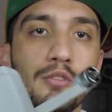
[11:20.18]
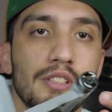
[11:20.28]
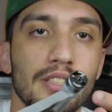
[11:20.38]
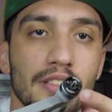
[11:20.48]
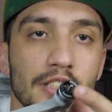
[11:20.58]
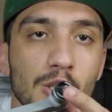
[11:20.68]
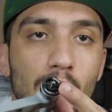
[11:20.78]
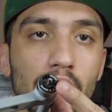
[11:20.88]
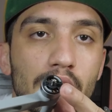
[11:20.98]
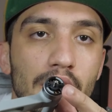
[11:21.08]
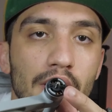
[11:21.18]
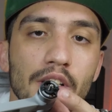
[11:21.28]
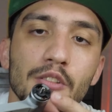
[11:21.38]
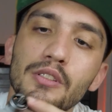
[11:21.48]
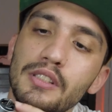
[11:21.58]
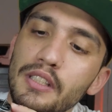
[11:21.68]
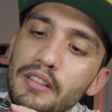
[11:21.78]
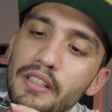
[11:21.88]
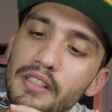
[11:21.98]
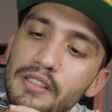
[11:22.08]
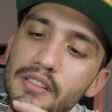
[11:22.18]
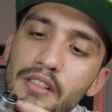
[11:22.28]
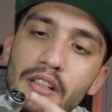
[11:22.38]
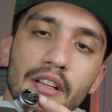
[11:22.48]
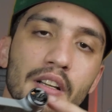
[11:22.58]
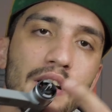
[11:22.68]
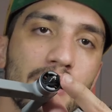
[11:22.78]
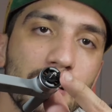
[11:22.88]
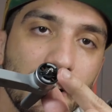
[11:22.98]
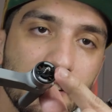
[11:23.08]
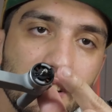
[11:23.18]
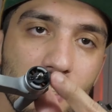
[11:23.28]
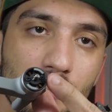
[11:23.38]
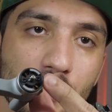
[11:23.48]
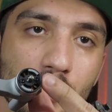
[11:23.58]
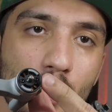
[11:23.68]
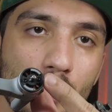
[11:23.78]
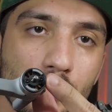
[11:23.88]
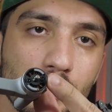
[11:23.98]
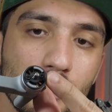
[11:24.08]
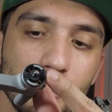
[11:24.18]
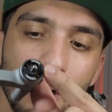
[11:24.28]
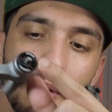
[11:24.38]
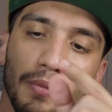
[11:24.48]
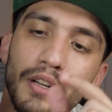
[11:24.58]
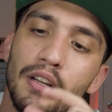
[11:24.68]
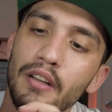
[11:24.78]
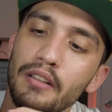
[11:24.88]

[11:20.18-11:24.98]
you see this one, you see these like silver colors on top.